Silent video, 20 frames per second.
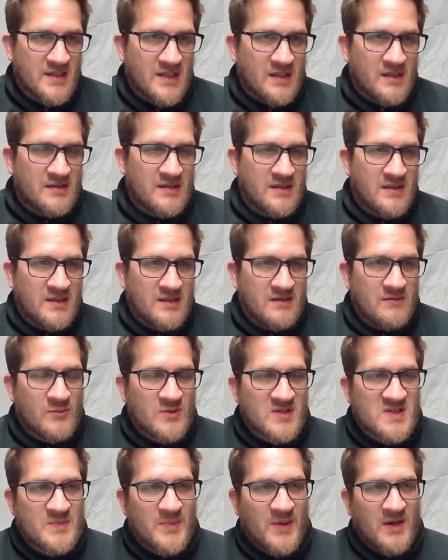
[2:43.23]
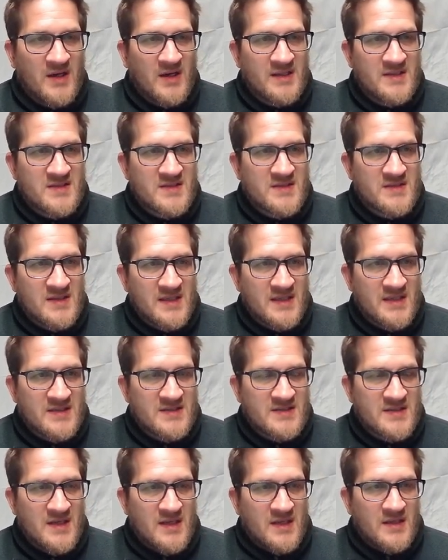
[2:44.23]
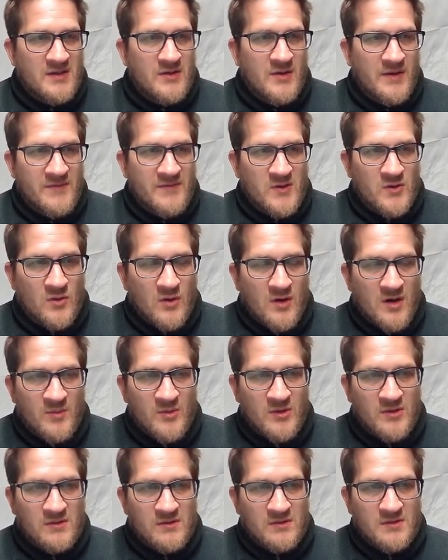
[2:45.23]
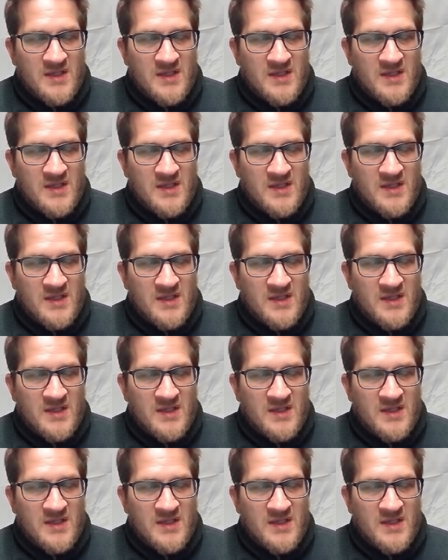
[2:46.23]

The response is you have the normal